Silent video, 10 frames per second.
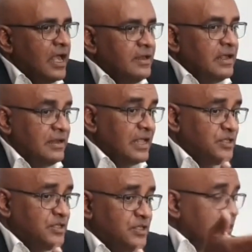And
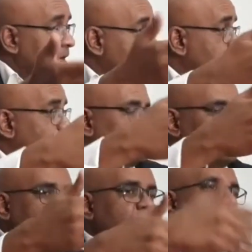that's one
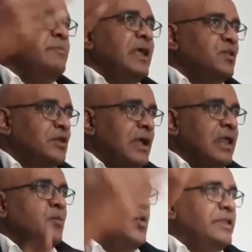about, oh, I met
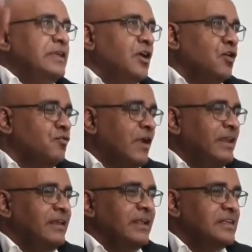and I'm waiting on
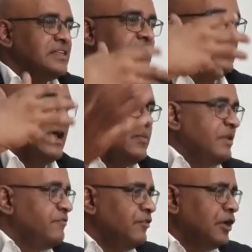readiness and I'm
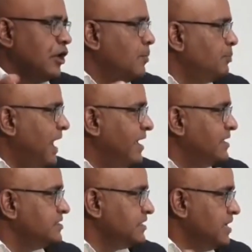in full
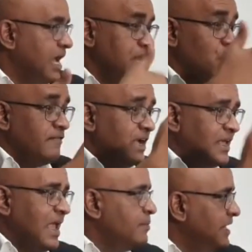compliance, and you have
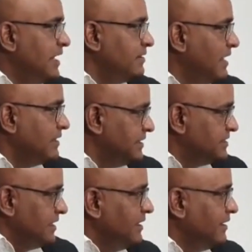a cabinet that
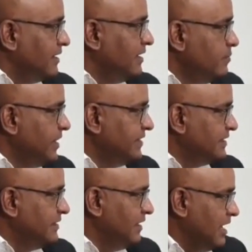is illegally
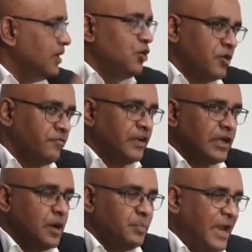meted and you're in
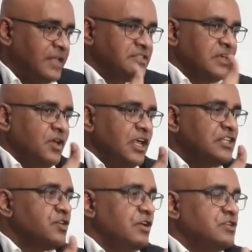full compliance.
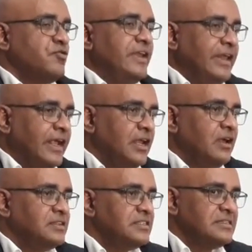It's
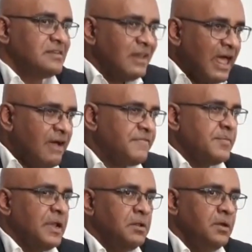ridiculous. It's
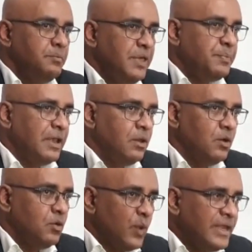laughable.
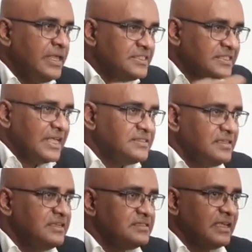People, when he
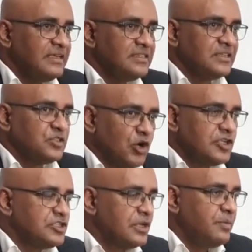says these things, it
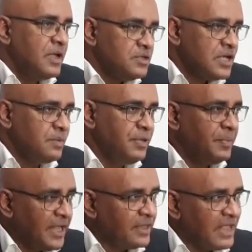turns some
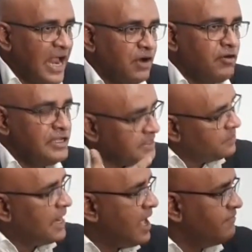people get angry,
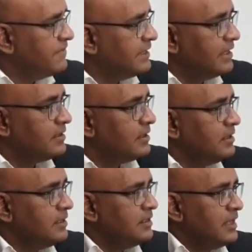some laugh at
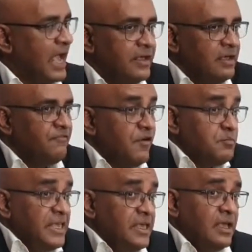it.
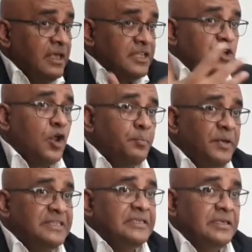For me, it's
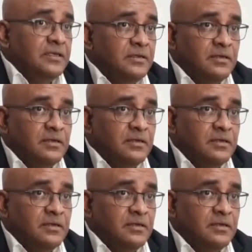all pity.